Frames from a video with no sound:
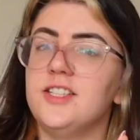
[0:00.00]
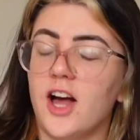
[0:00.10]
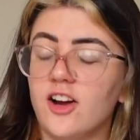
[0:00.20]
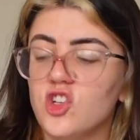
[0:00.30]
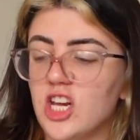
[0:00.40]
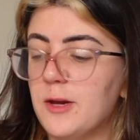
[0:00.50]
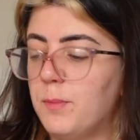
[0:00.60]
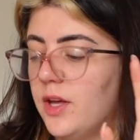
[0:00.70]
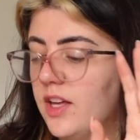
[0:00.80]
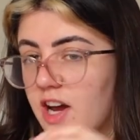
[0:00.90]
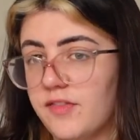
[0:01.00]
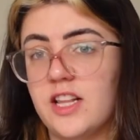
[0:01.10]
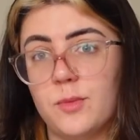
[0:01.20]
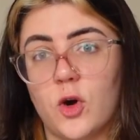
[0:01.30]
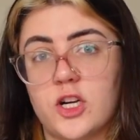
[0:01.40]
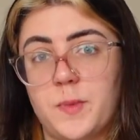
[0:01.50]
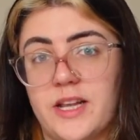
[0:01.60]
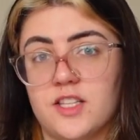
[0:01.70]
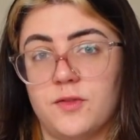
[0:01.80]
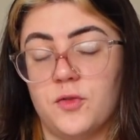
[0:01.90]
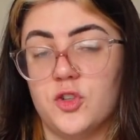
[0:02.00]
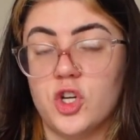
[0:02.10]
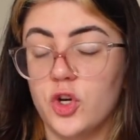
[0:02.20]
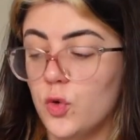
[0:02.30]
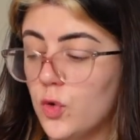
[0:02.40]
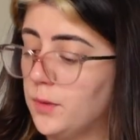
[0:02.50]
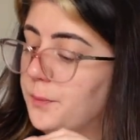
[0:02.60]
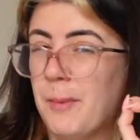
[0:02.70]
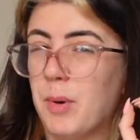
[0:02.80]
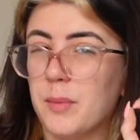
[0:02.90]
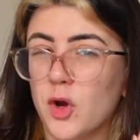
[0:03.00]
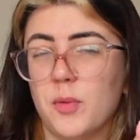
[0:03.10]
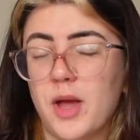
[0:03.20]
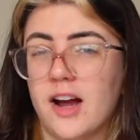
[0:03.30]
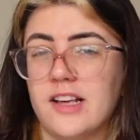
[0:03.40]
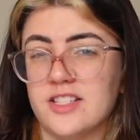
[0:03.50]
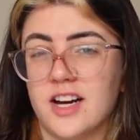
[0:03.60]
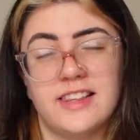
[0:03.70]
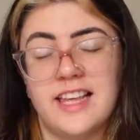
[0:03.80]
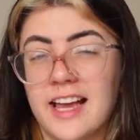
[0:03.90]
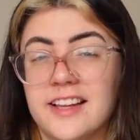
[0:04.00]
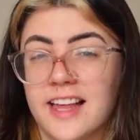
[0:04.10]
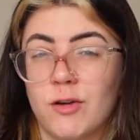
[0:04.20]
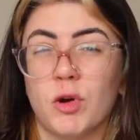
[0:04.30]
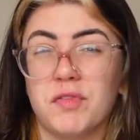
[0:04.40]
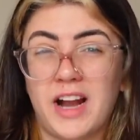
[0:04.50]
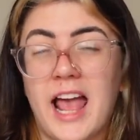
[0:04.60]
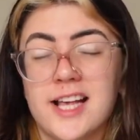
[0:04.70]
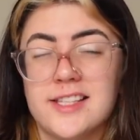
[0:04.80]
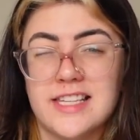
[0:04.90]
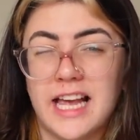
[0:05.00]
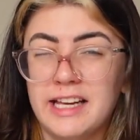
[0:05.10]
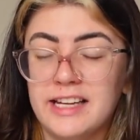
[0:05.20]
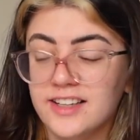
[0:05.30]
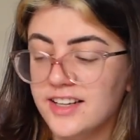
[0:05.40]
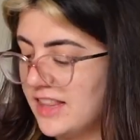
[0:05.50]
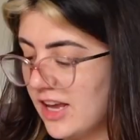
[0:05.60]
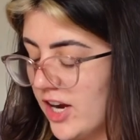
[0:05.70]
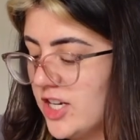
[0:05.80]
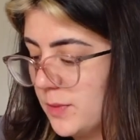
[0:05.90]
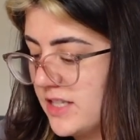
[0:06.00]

Not cheap. Definitely the more expensive of the two. But I'm going to be honest, I think that reflects in the item